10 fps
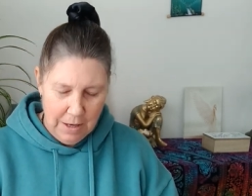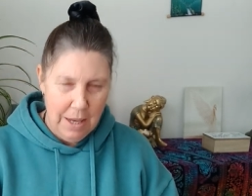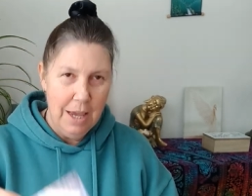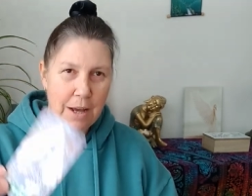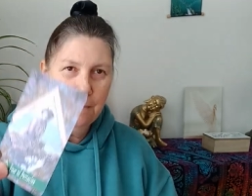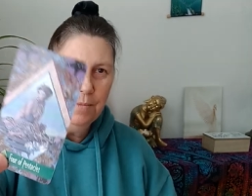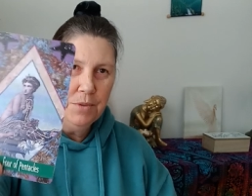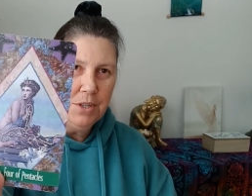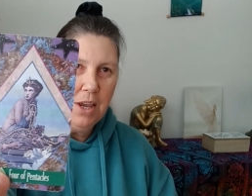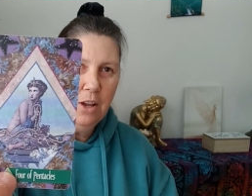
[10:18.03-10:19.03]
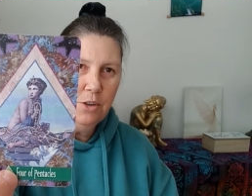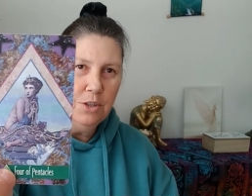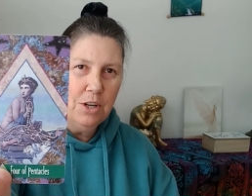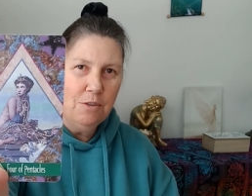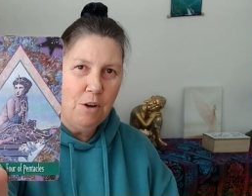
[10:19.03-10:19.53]
Yeah, see,
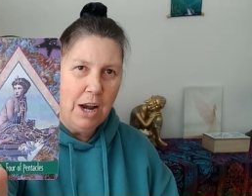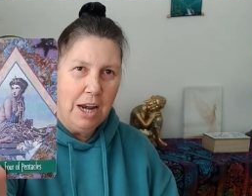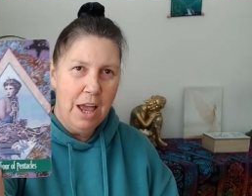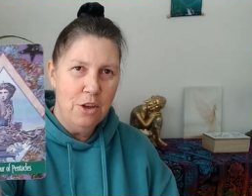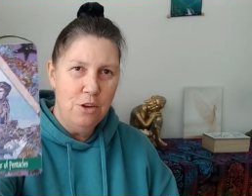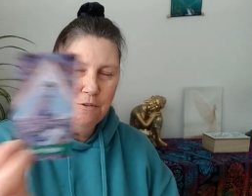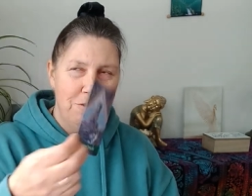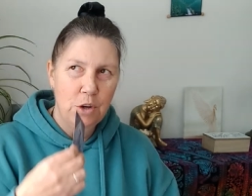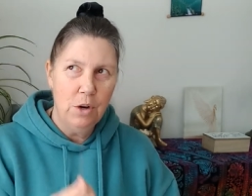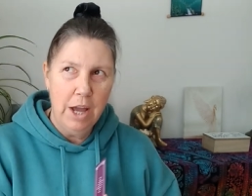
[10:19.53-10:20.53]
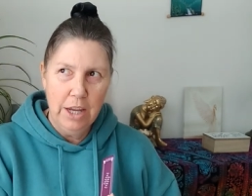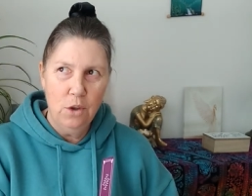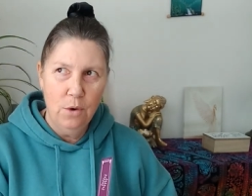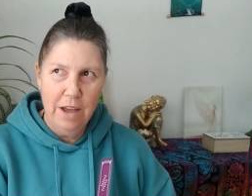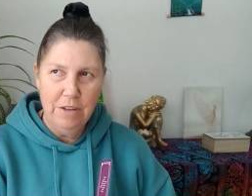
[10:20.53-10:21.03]
because right now you feel like
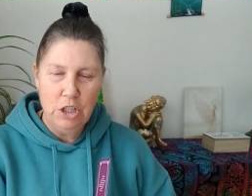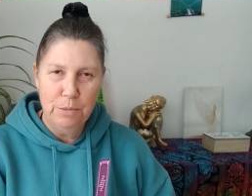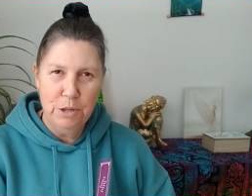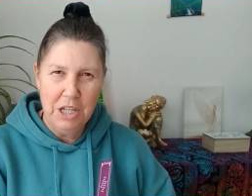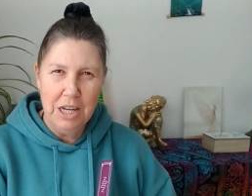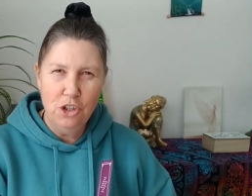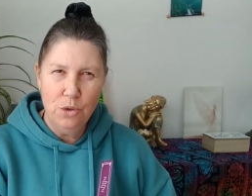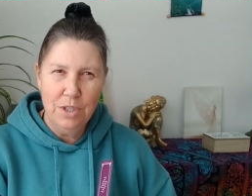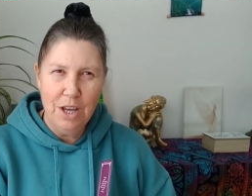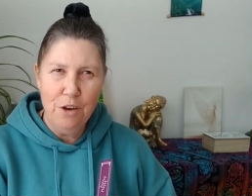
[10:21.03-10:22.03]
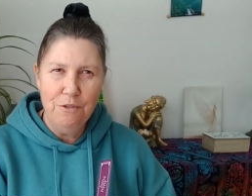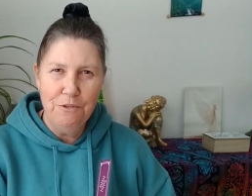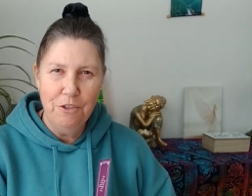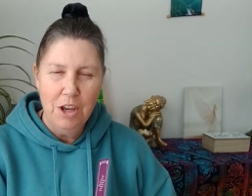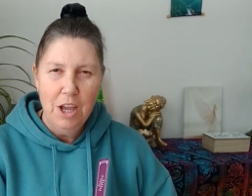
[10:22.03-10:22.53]
you're having to protect yourself
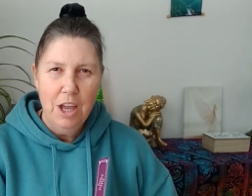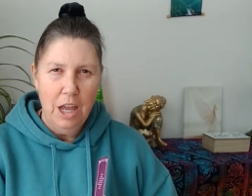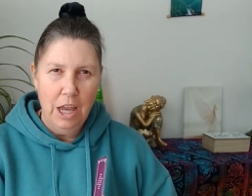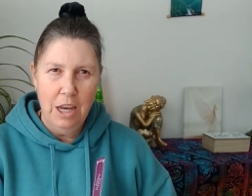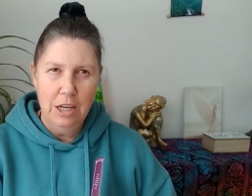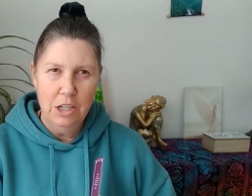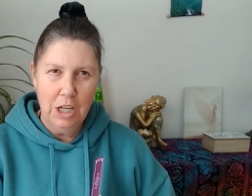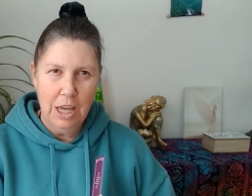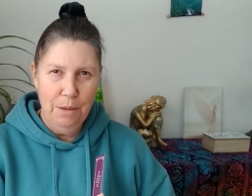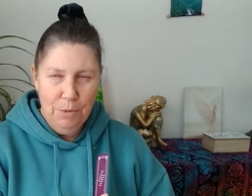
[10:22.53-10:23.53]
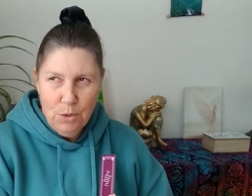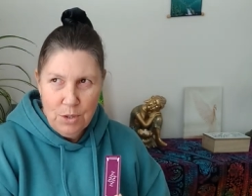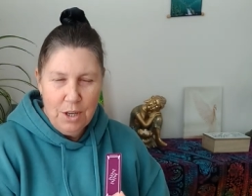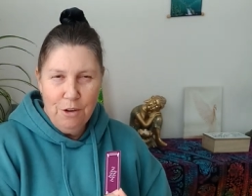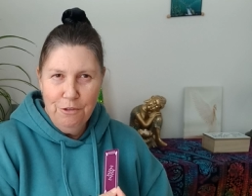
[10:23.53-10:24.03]
and keep
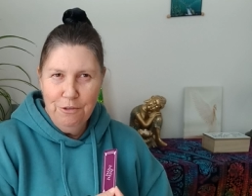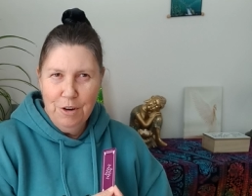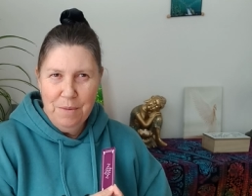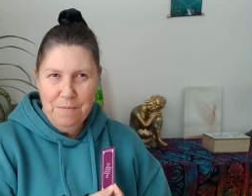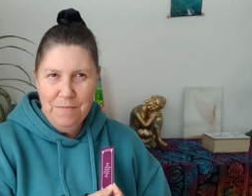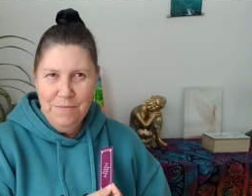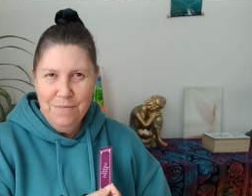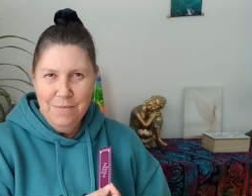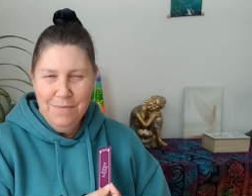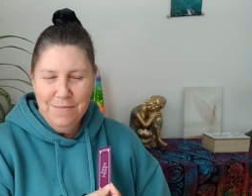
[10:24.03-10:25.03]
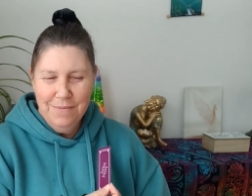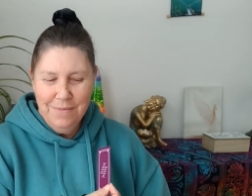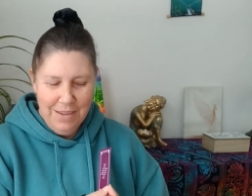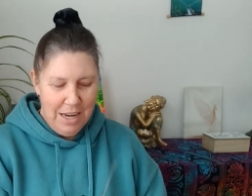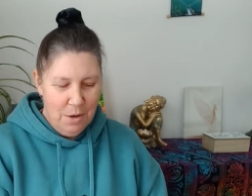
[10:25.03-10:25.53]
yourself from
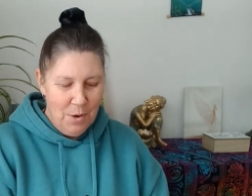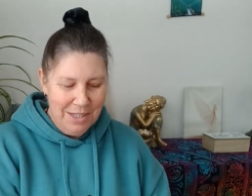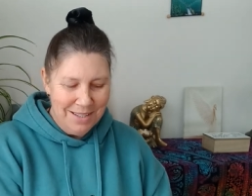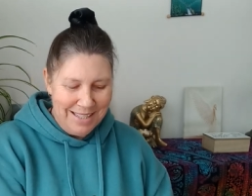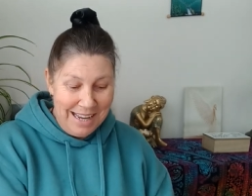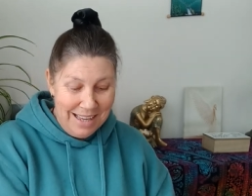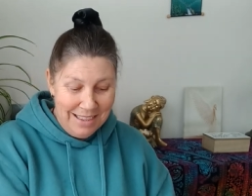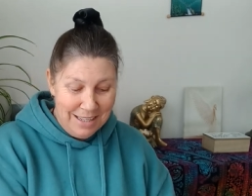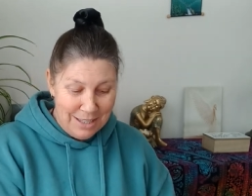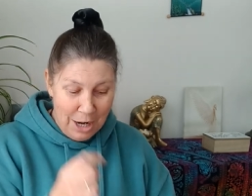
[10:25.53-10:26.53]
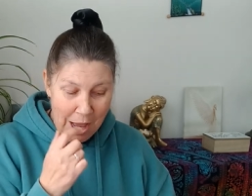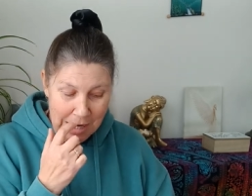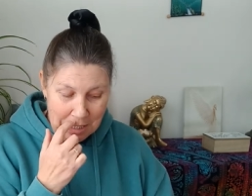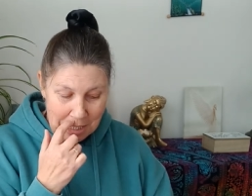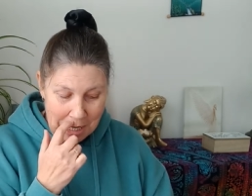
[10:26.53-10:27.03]
anyone seeing this
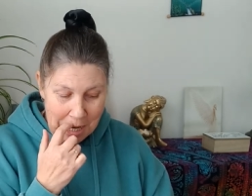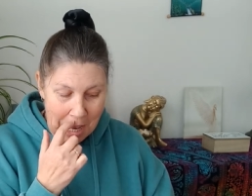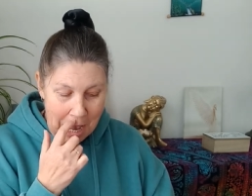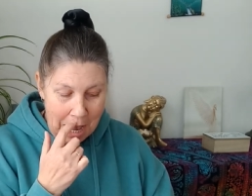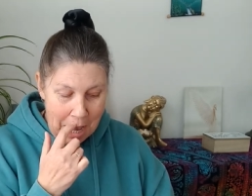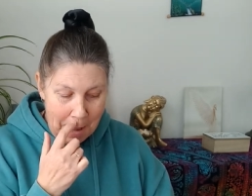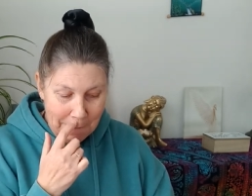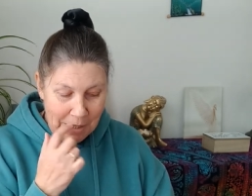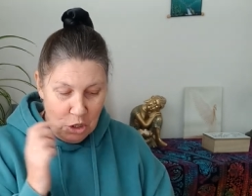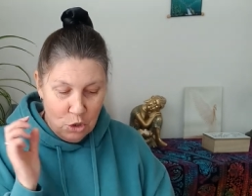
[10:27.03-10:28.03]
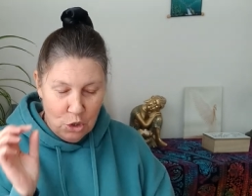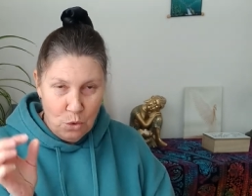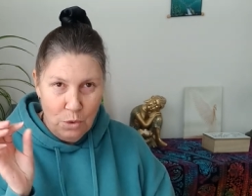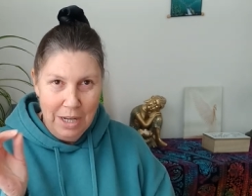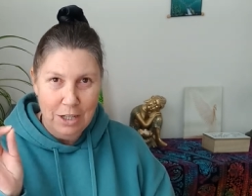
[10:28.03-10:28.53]
light, um, but you
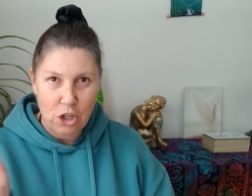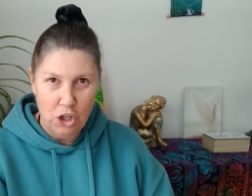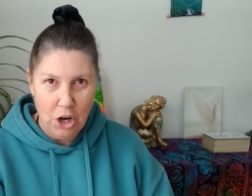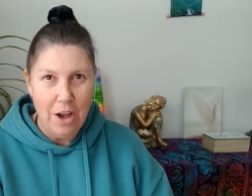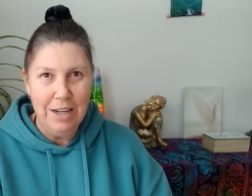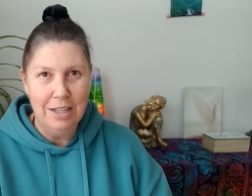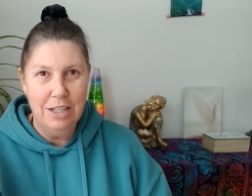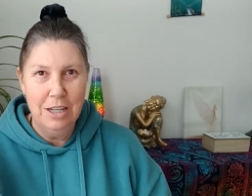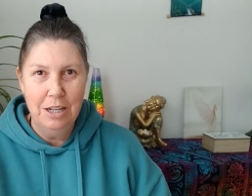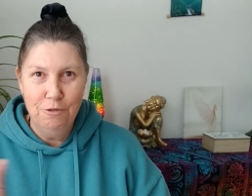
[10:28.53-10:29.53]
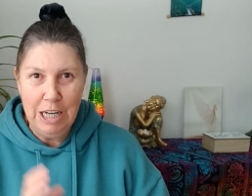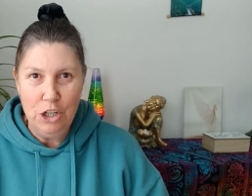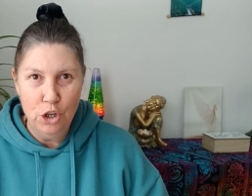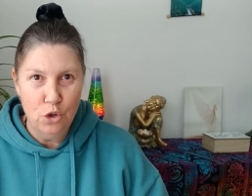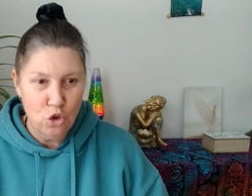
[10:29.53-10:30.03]
still need to shine it to
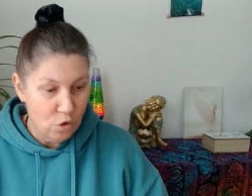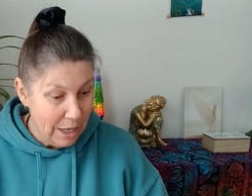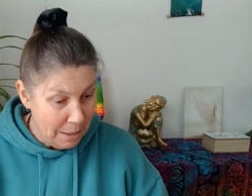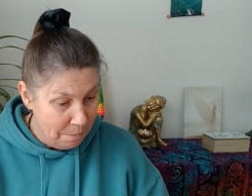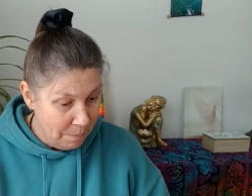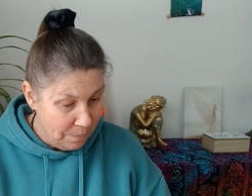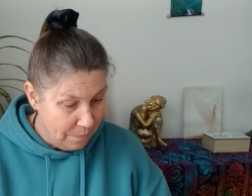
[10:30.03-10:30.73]
reach your dream.